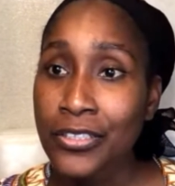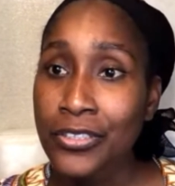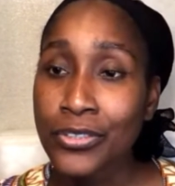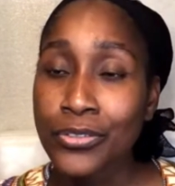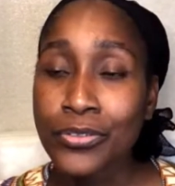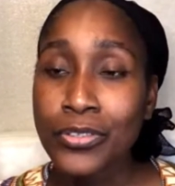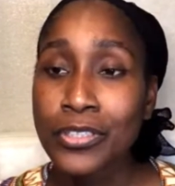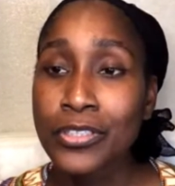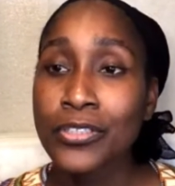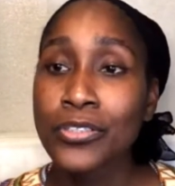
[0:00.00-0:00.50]

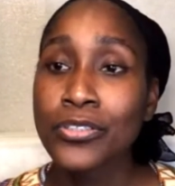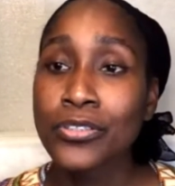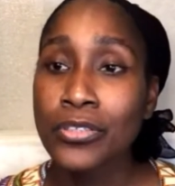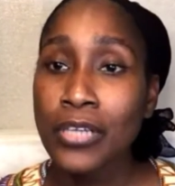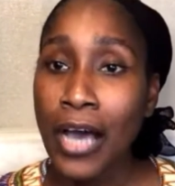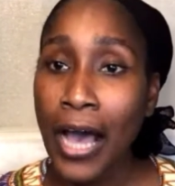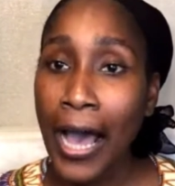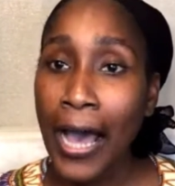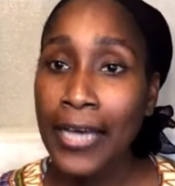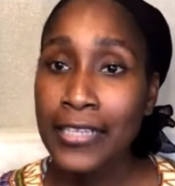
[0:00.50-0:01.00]
you
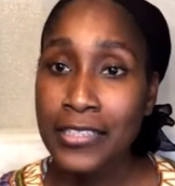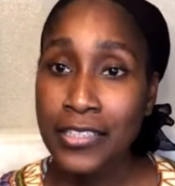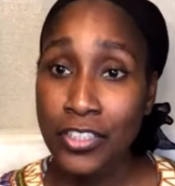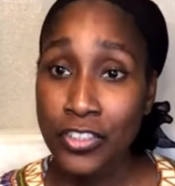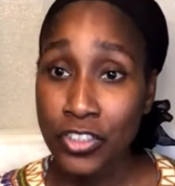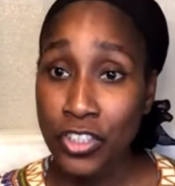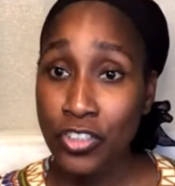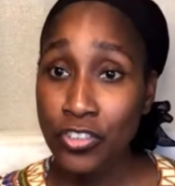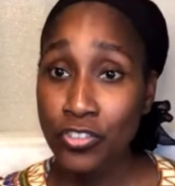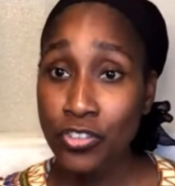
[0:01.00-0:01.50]
I
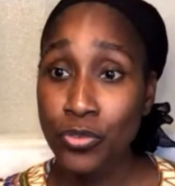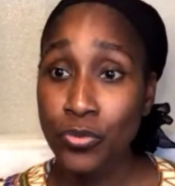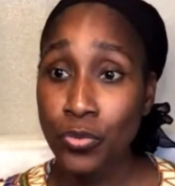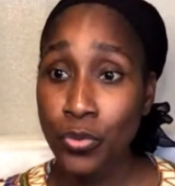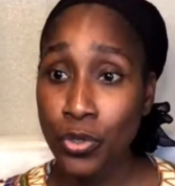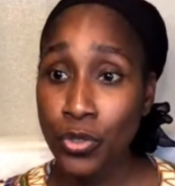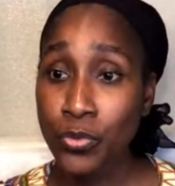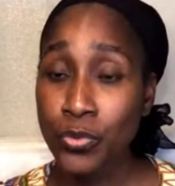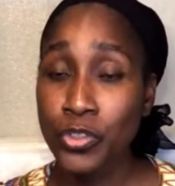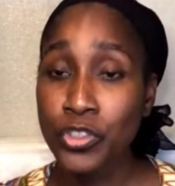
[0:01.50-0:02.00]
suggest you
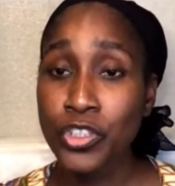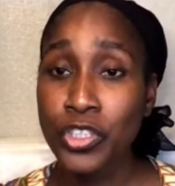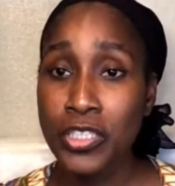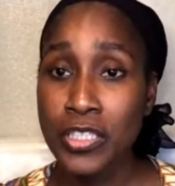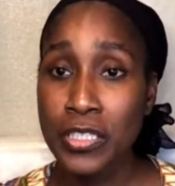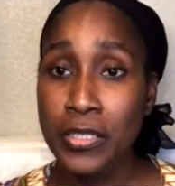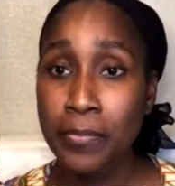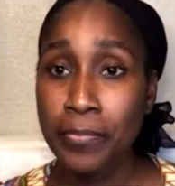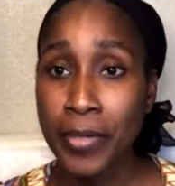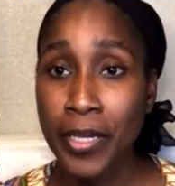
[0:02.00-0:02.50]
work with
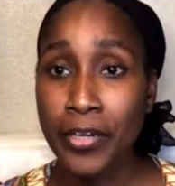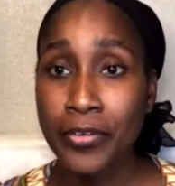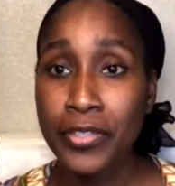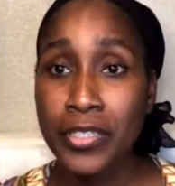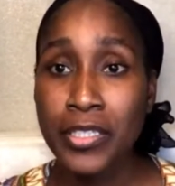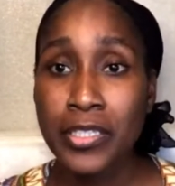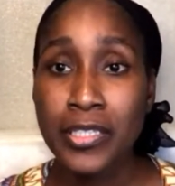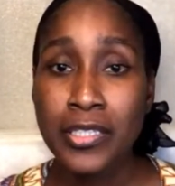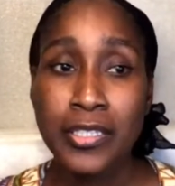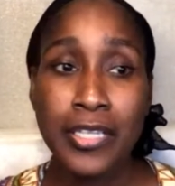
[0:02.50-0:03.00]
just the
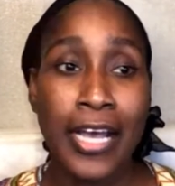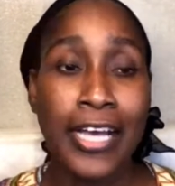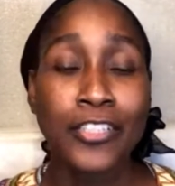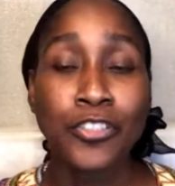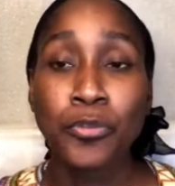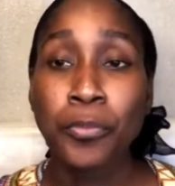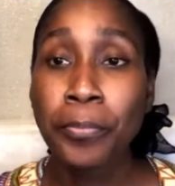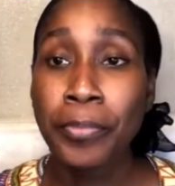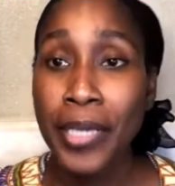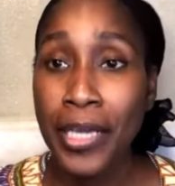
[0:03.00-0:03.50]
berries
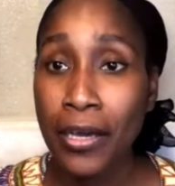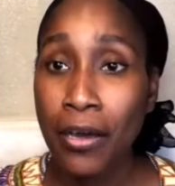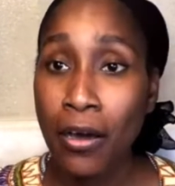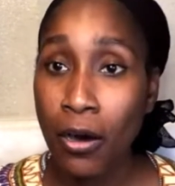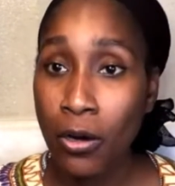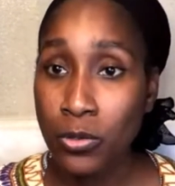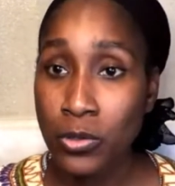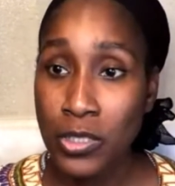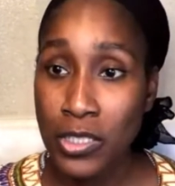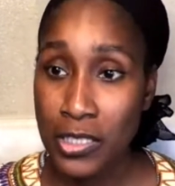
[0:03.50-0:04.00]
and you pick
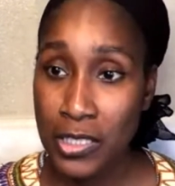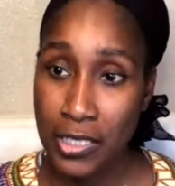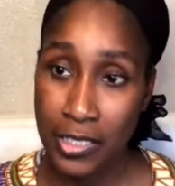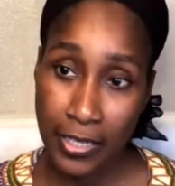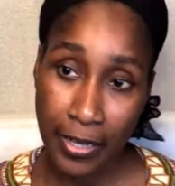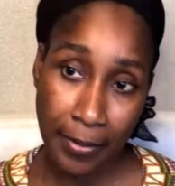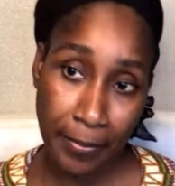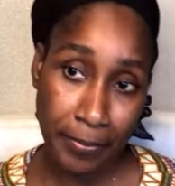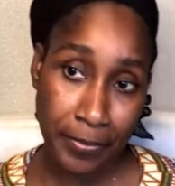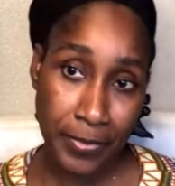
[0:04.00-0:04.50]
out the
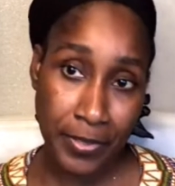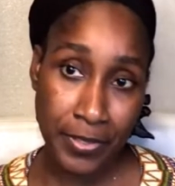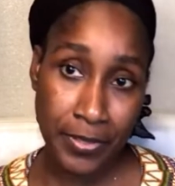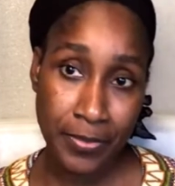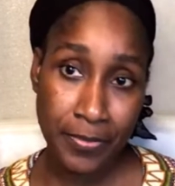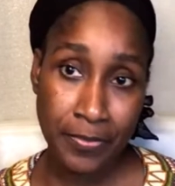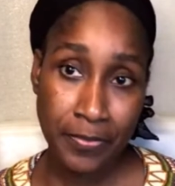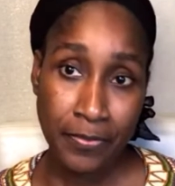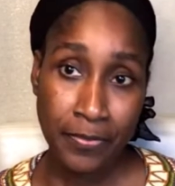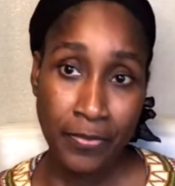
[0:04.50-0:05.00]

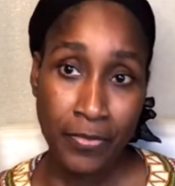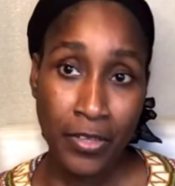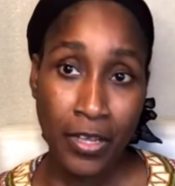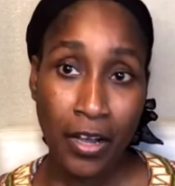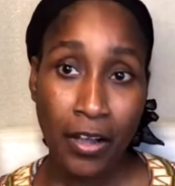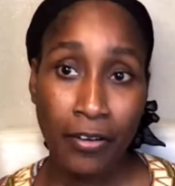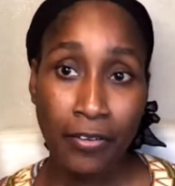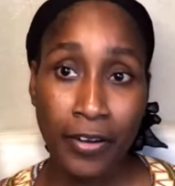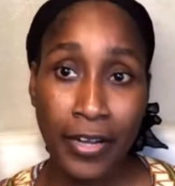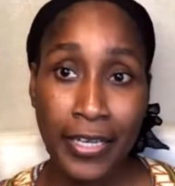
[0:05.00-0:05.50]
stems.
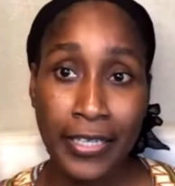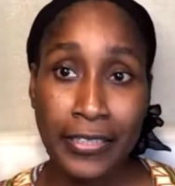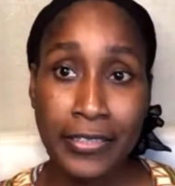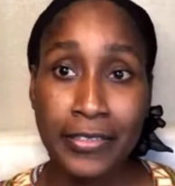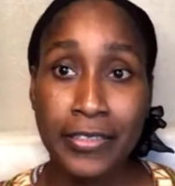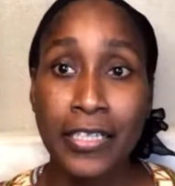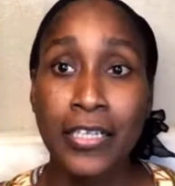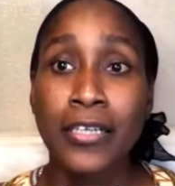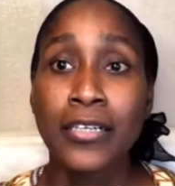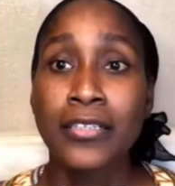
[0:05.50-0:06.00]
All right.
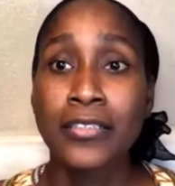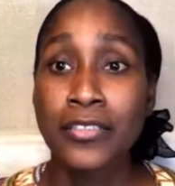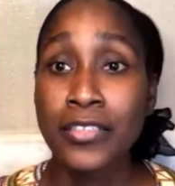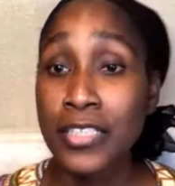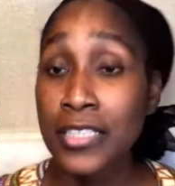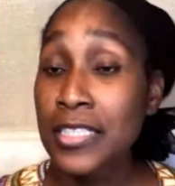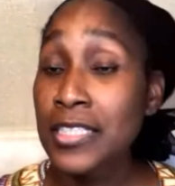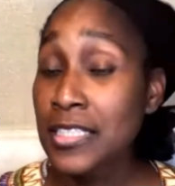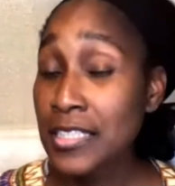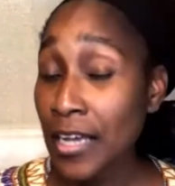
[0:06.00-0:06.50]

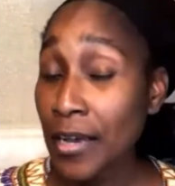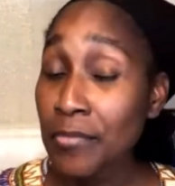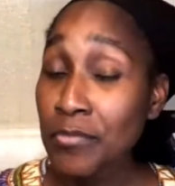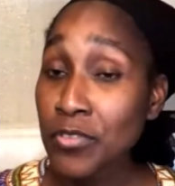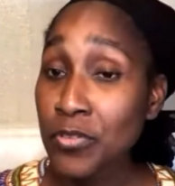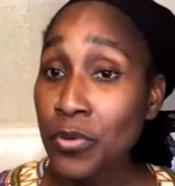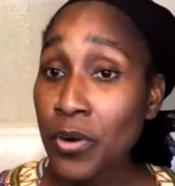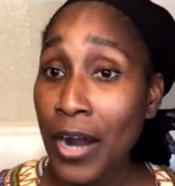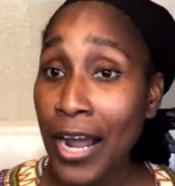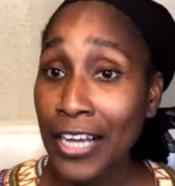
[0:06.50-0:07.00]
The
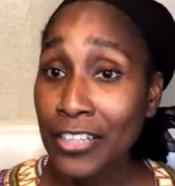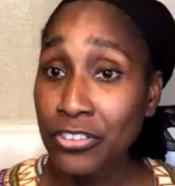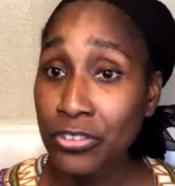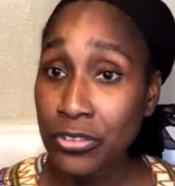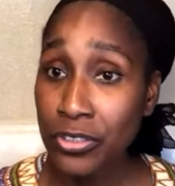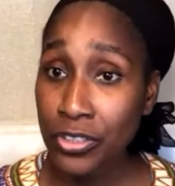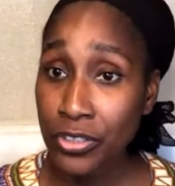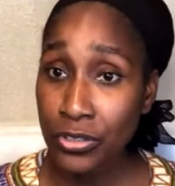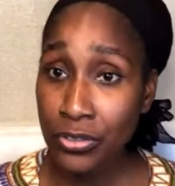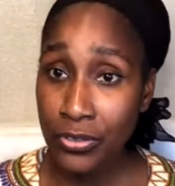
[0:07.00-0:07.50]
stems were
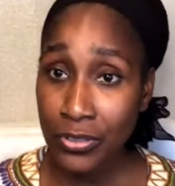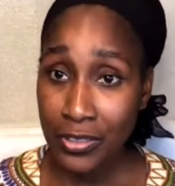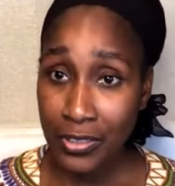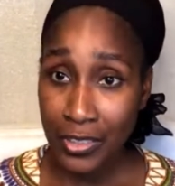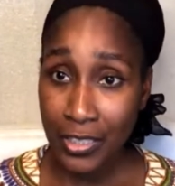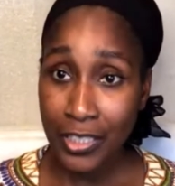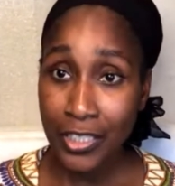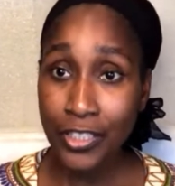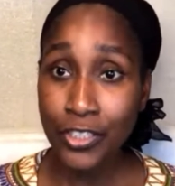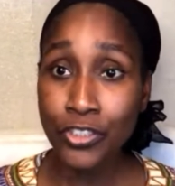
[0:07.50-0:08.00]
actually used
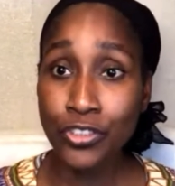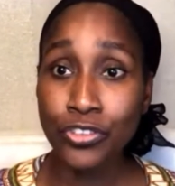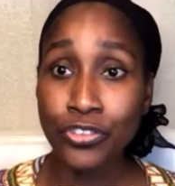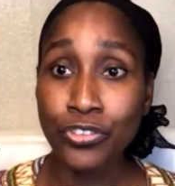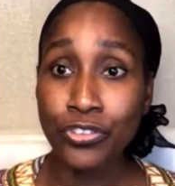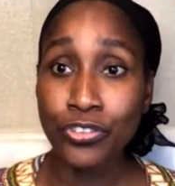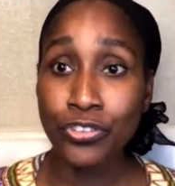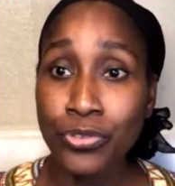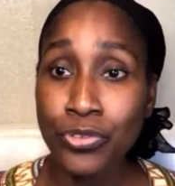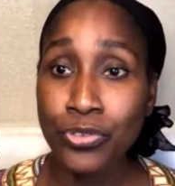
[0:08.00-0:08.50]
to
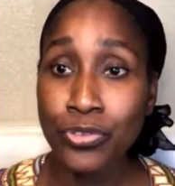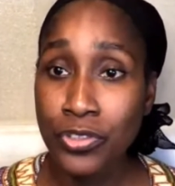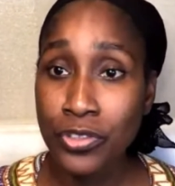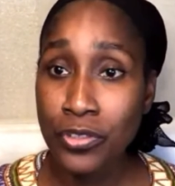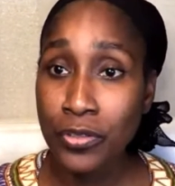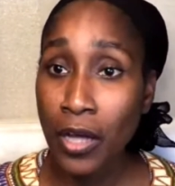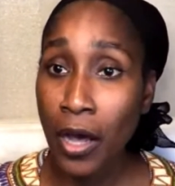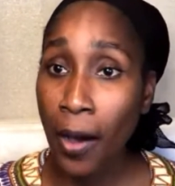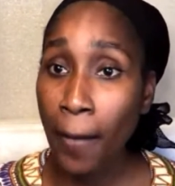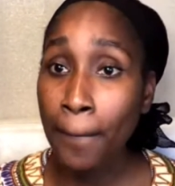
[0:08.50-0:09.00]

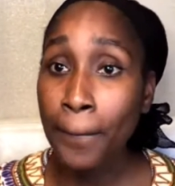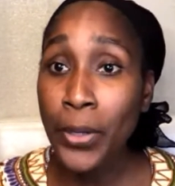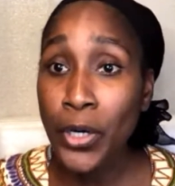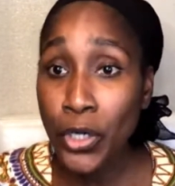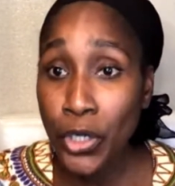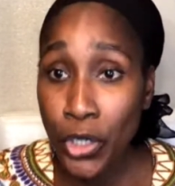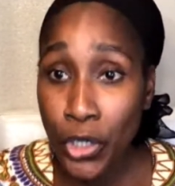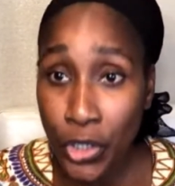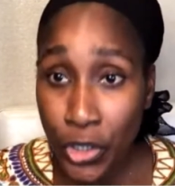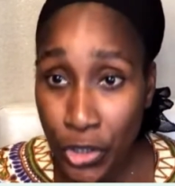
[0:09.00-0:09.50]
induce a
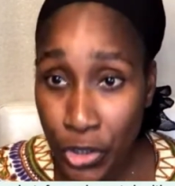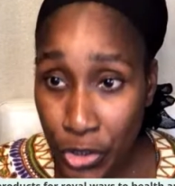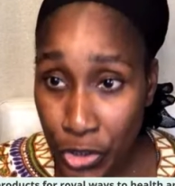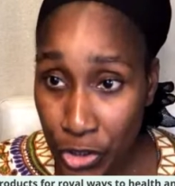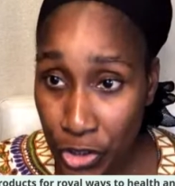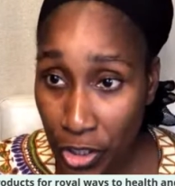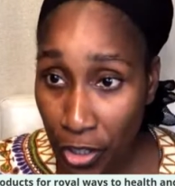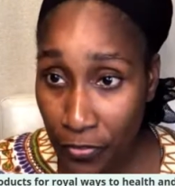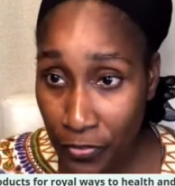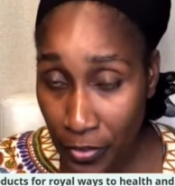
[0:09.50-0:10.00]

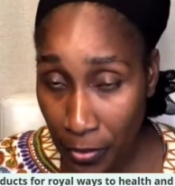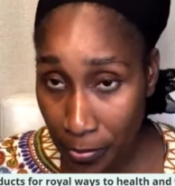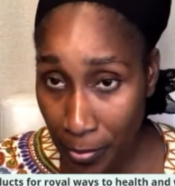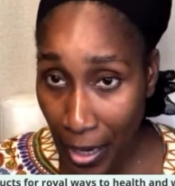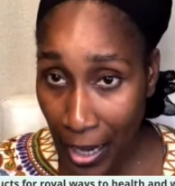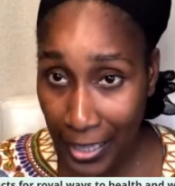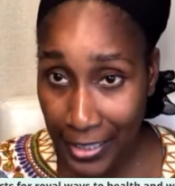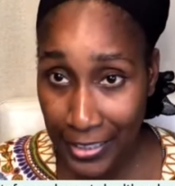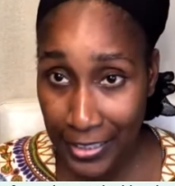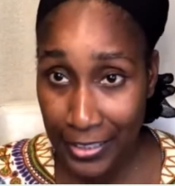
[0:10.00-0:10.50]
purge of the
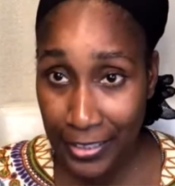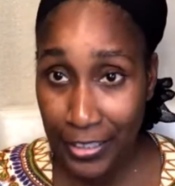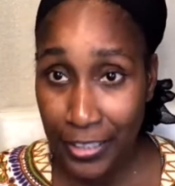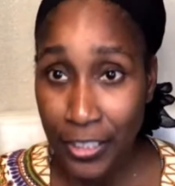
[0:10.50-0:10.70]
body.